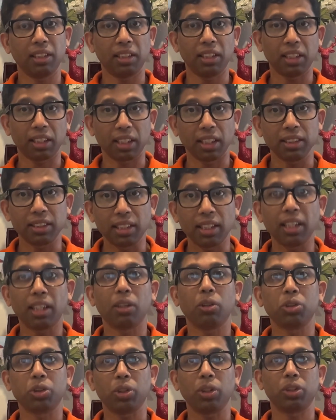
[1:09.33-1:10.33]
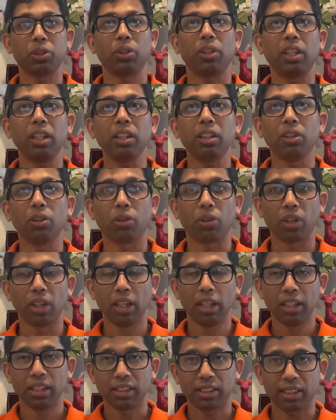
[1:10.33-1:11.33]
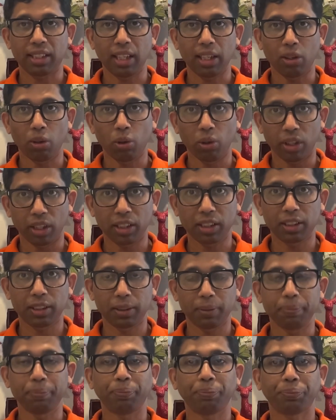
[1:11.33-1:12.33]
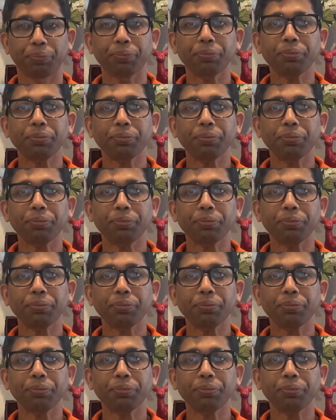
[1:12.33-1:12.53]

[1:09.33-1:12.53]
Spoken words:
In that case, they are also actually your stakeholders.